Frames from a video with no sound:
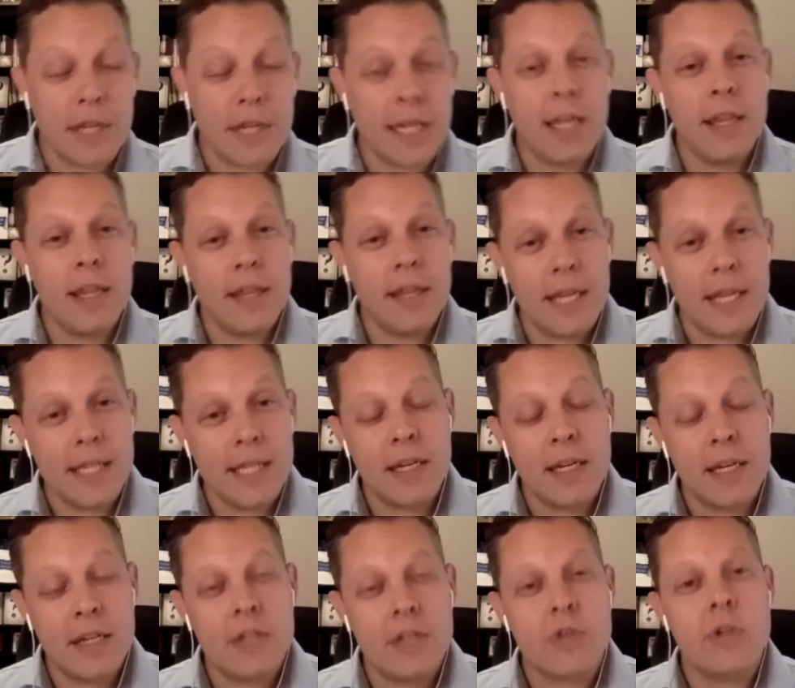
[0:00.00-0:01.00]
in this
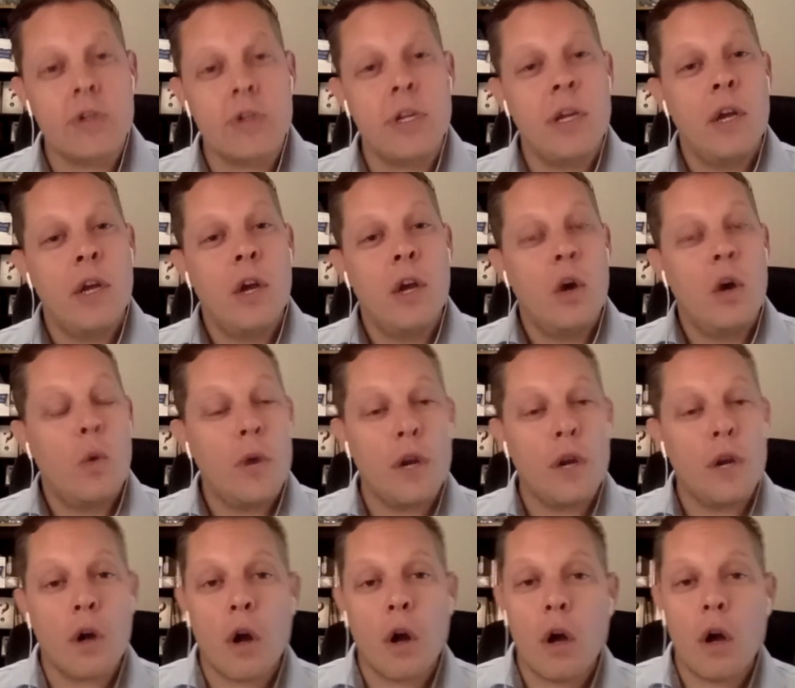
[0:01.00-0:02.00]
industry, we
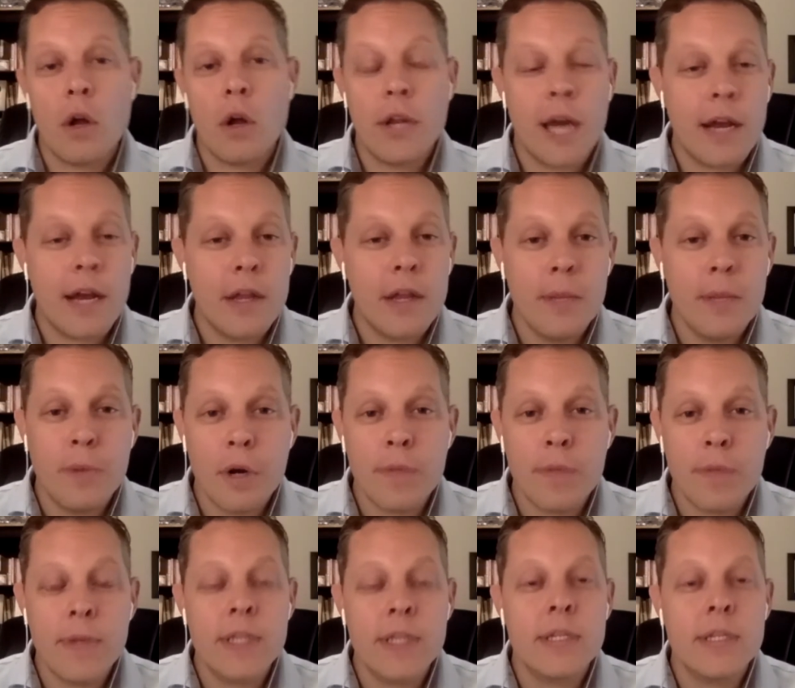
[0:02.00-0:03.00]
are not in the
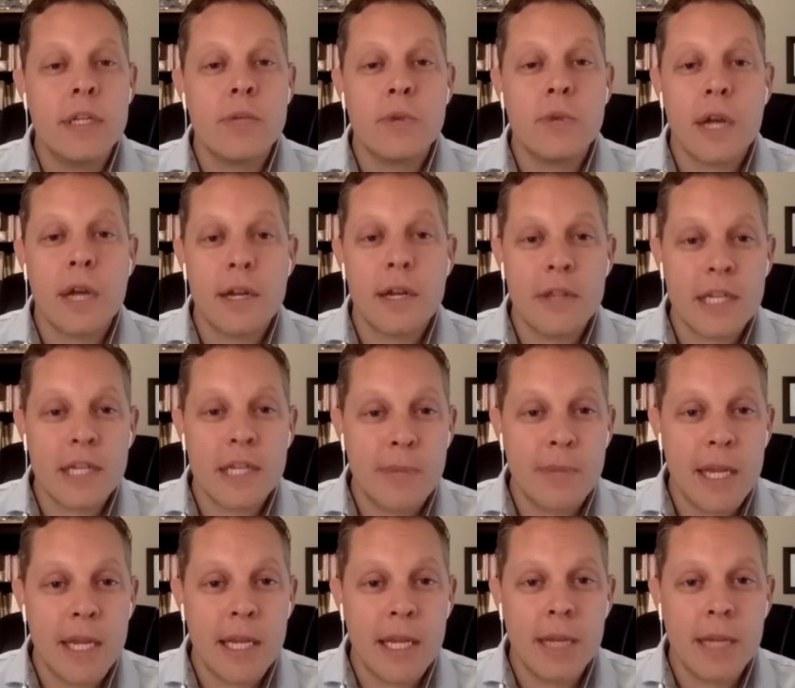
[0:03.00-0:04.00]
book business, we're not in the
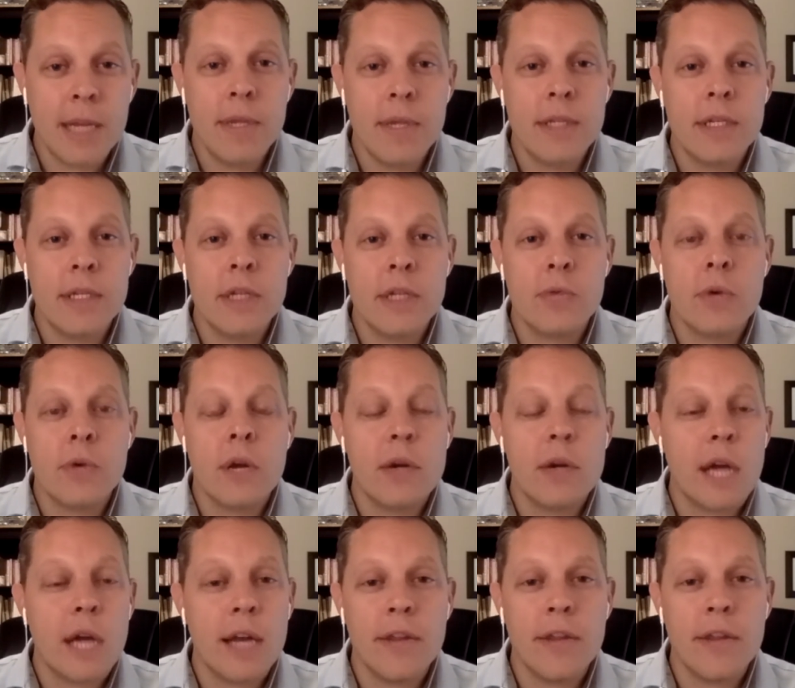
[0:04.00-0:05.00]
speaking business, we're
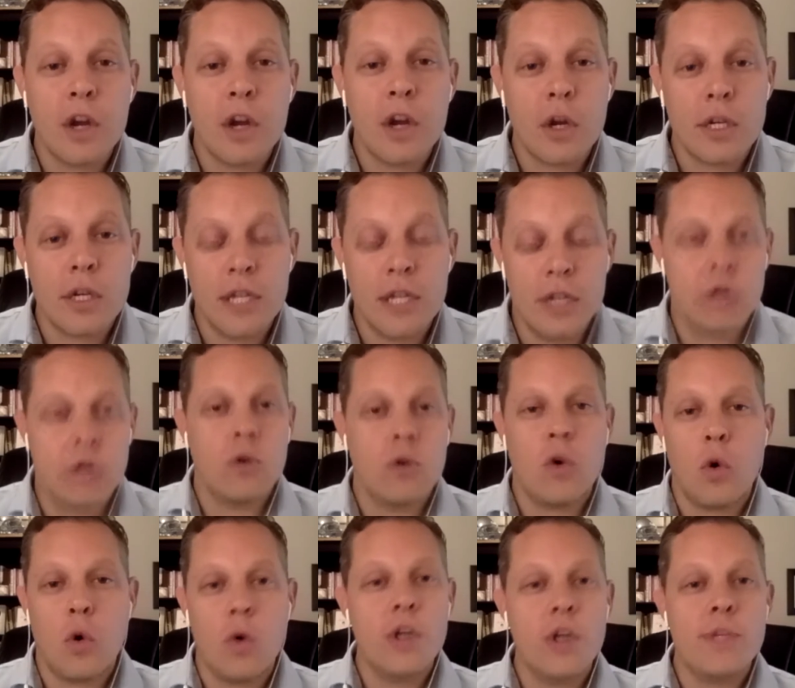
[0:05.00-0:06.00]
not in the digital
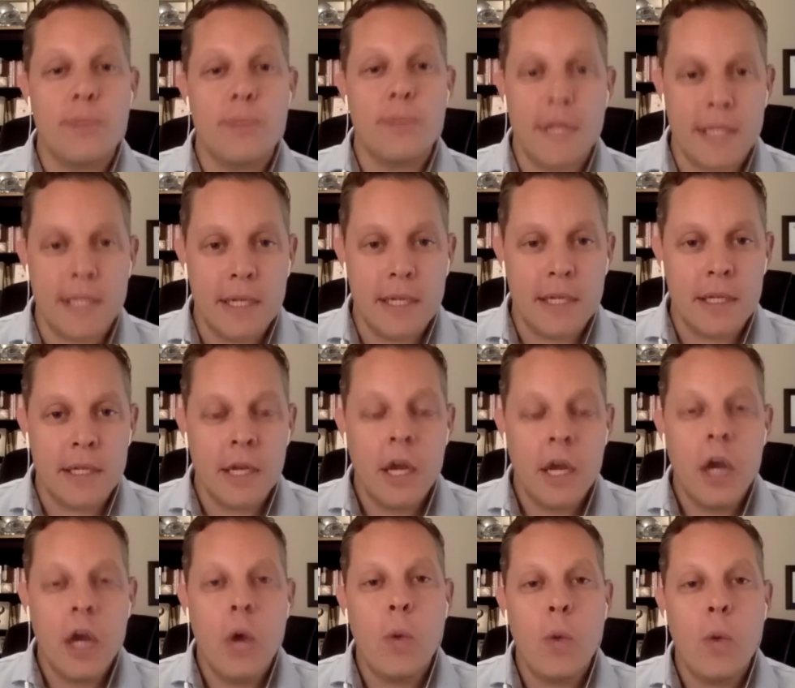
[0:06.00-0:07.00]
course business,
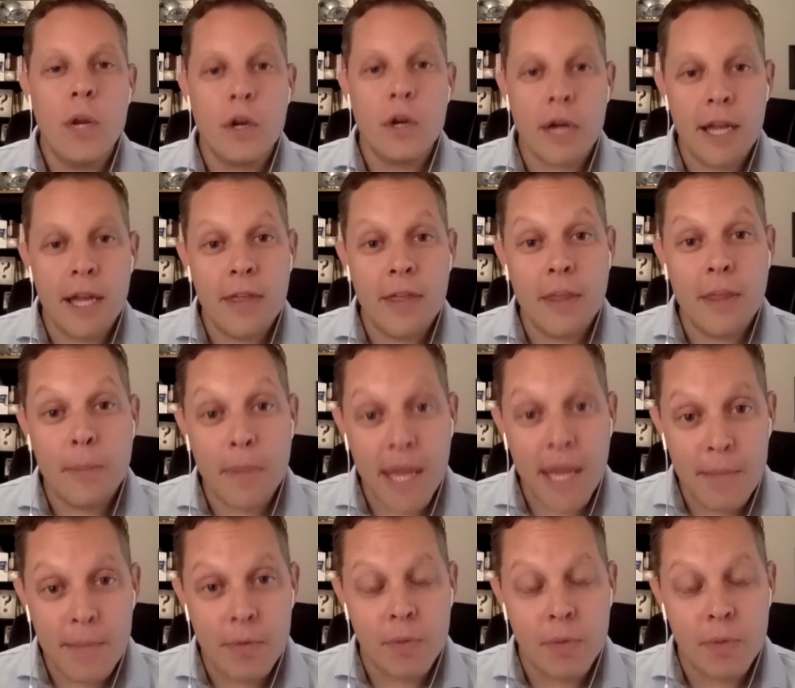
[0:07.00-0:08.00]
we are in the
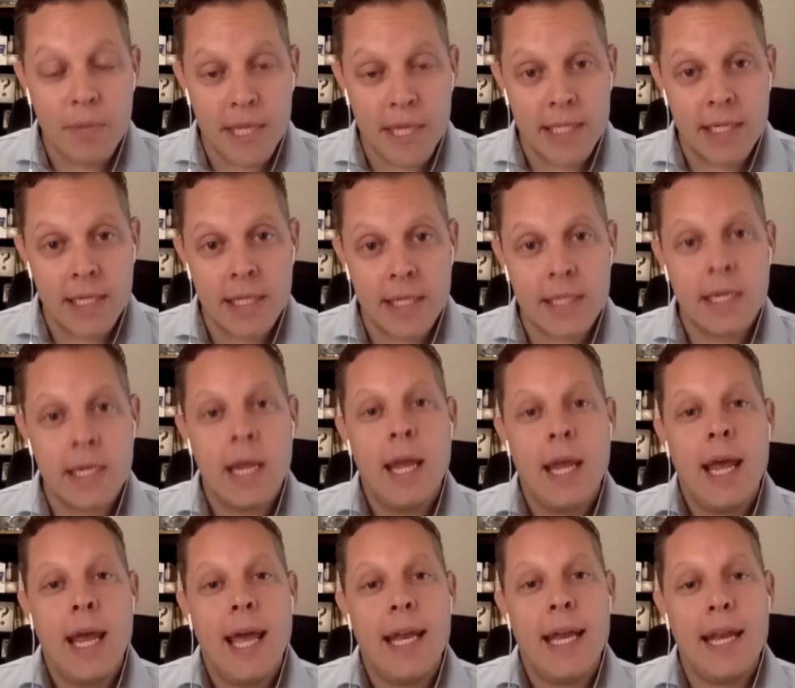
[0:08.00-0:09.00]
people business.
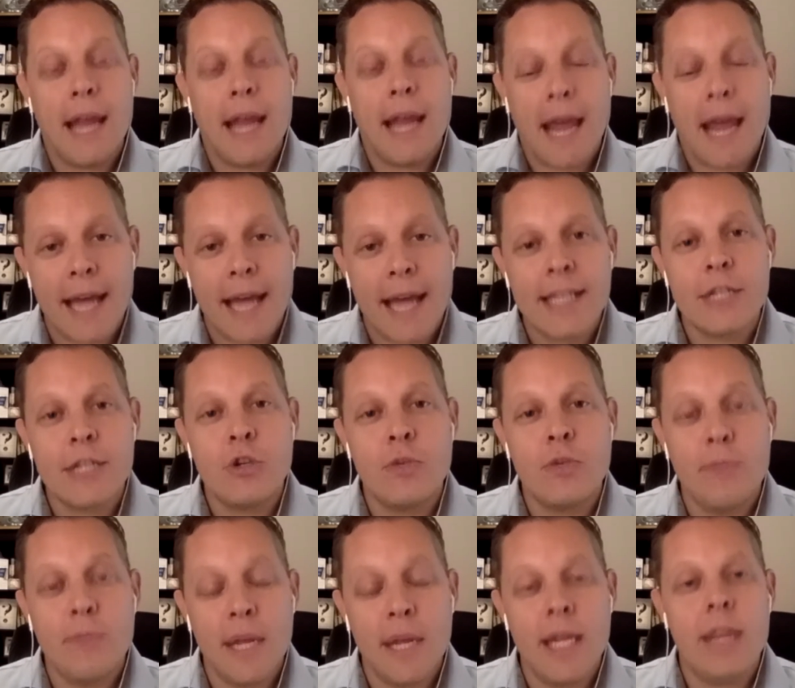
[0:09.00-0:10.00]
And it has to
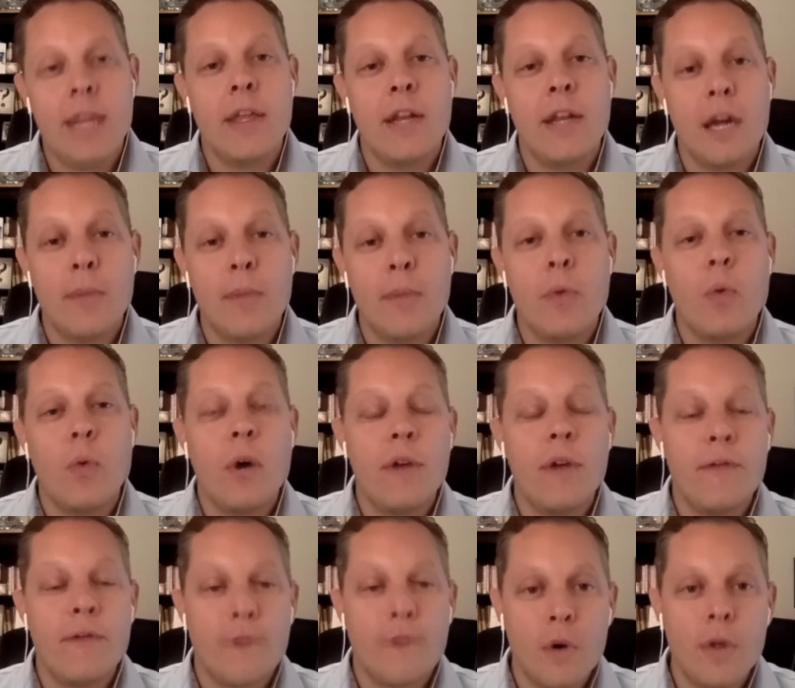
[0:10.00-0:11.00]
be the number
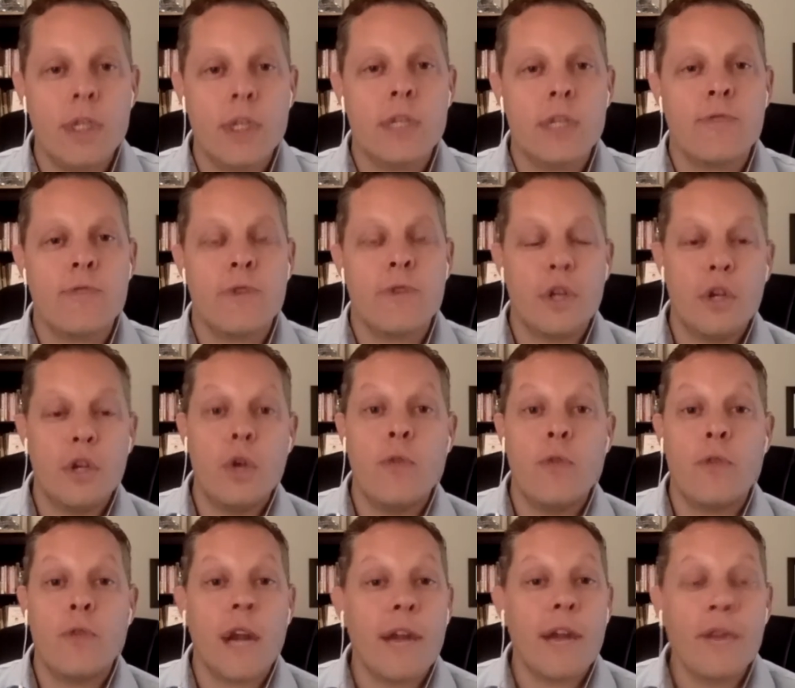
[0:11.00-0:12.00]
one focus for you
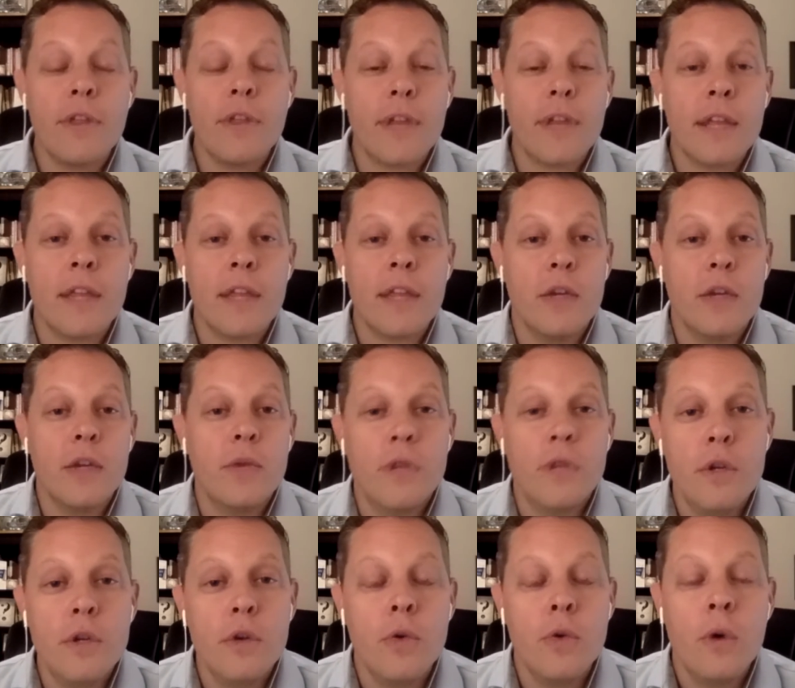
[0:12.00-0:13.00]
for everything that you
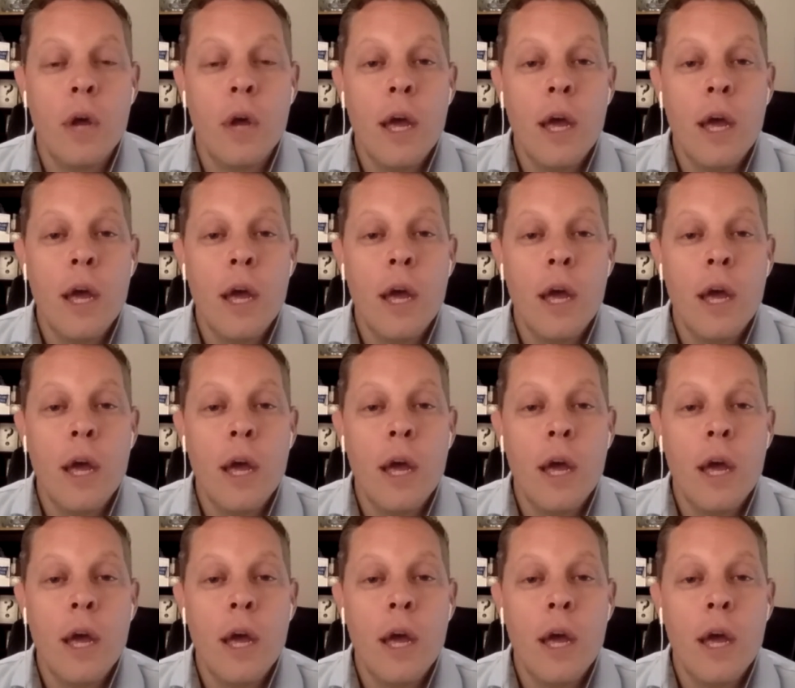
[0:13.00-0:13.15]
do